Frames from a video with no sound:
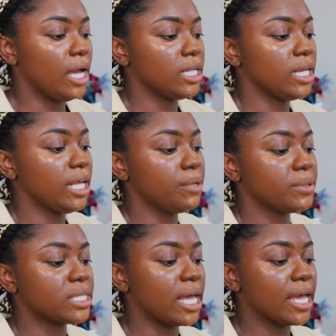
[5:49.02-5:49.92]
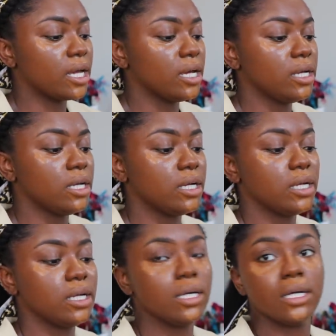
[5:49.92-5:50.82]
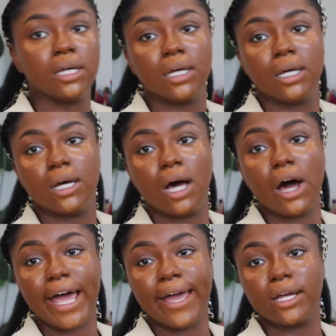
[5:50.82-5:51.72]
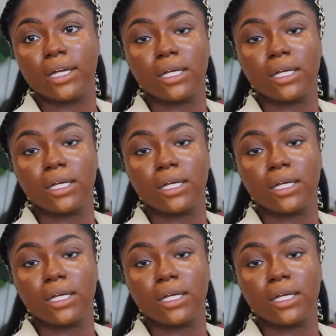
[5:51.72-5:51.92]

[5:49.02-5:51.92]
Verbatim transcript: And the lady was like, okay.